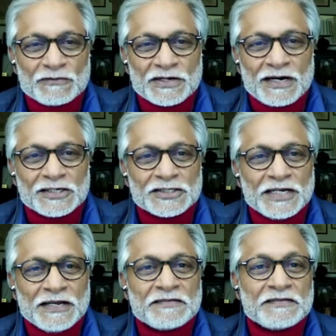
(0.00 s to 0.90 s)

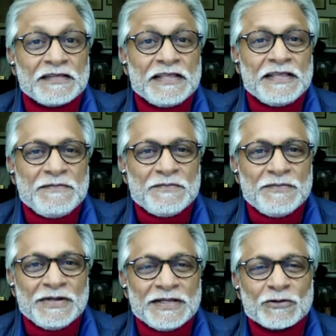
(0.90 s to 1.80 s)
overarching
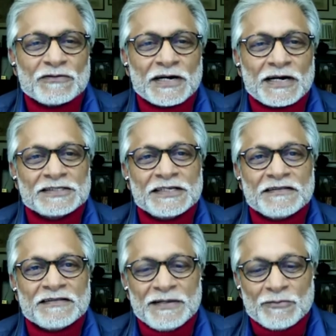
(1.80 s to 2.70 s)
theme, the
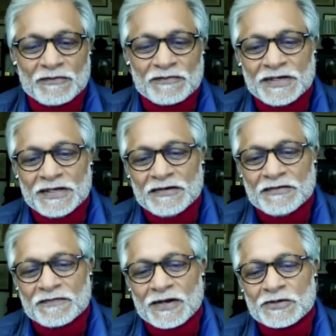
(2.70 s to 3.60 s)
overarching theme of
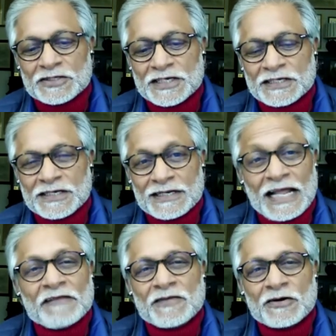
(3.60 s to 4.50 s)
flourishing,
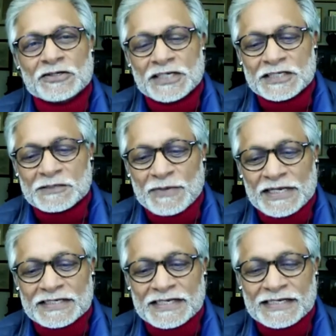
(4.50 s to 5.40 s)
life flourishing
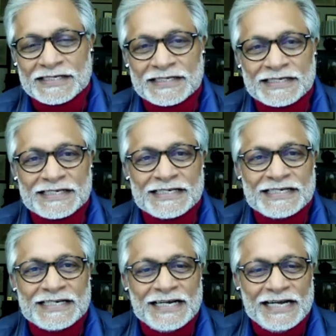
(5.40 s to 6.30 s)
spaces.
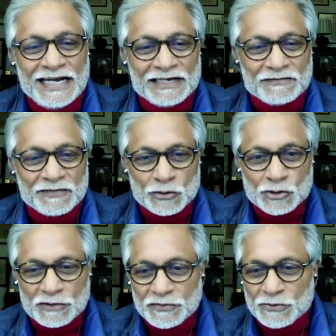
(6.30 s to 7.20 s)
And for
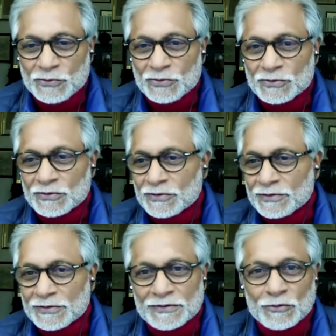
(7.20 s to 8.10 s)
those of you
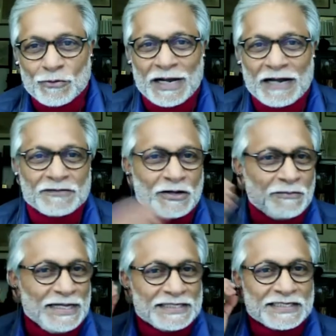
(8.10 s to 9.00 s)
whom I have
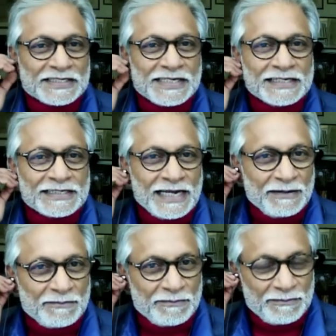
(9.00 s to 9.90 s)
not met as yet,
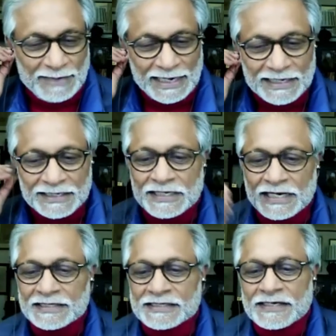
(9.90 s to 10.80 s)
I am Michael
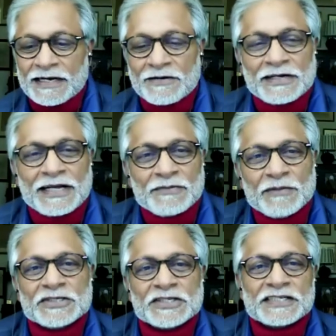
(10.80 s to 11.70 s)
Jagessar and I'm
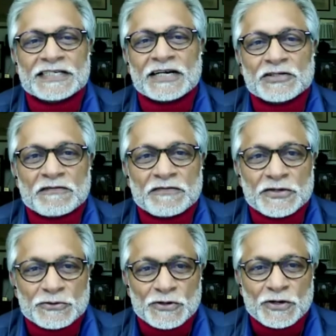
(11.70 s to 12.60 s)
the Mission Secretary
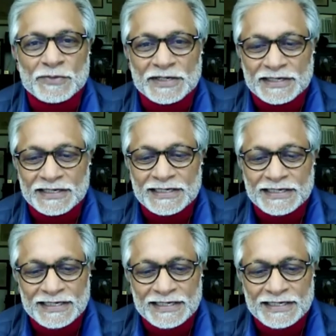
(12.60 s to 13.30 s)
for Europe and